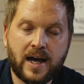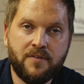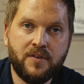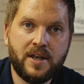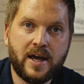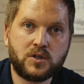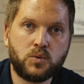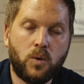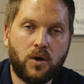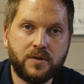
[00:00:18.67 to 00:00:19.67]
and the
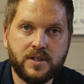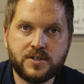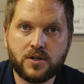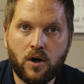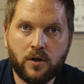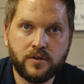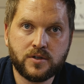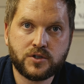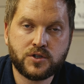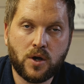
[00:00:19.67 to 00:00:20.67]
next one is
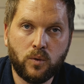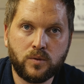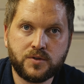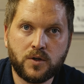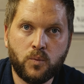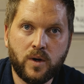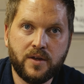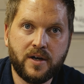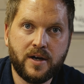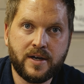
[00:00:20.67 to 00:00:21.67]
on salt and
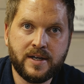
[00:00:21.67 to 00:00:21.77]
whether